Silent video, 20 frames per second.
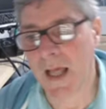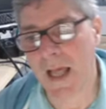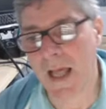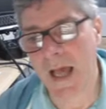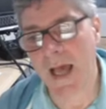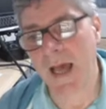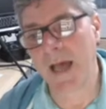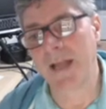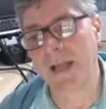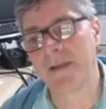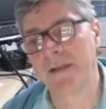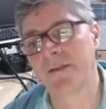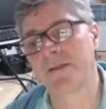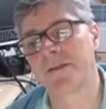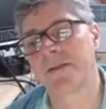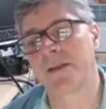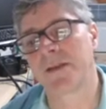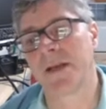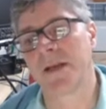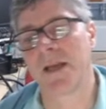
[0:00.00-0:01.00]
And
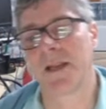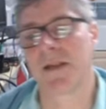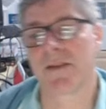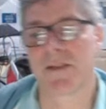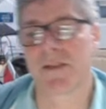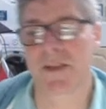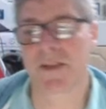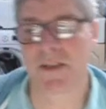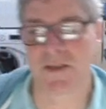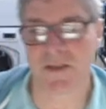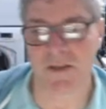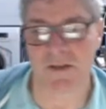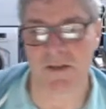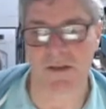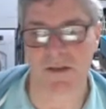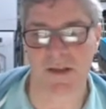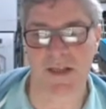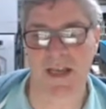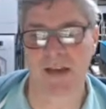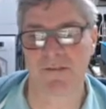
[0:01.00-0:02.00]
in addition
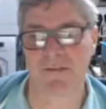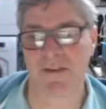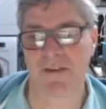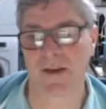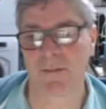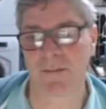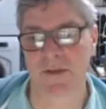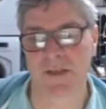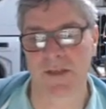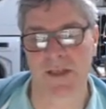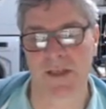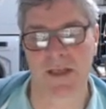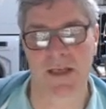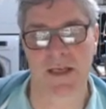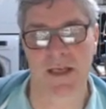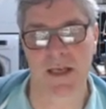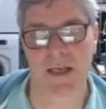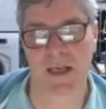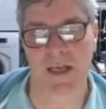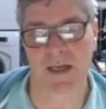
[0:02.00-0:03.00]
to the
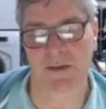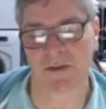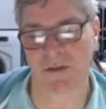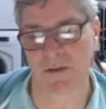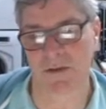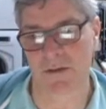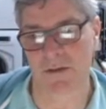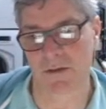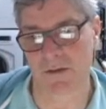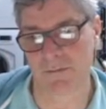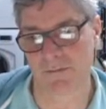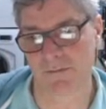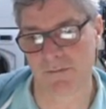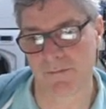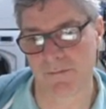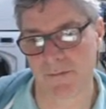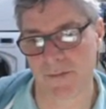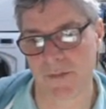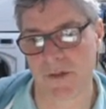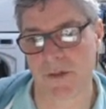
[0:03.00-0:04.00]
FMC connection
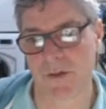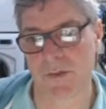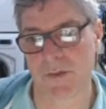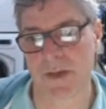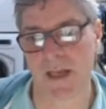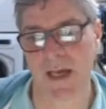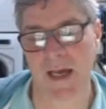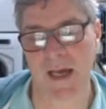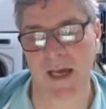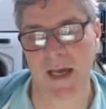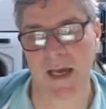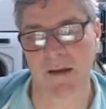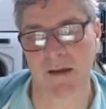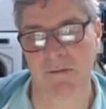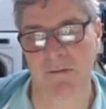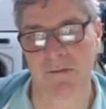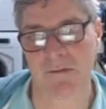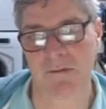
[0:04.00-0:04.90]
that we have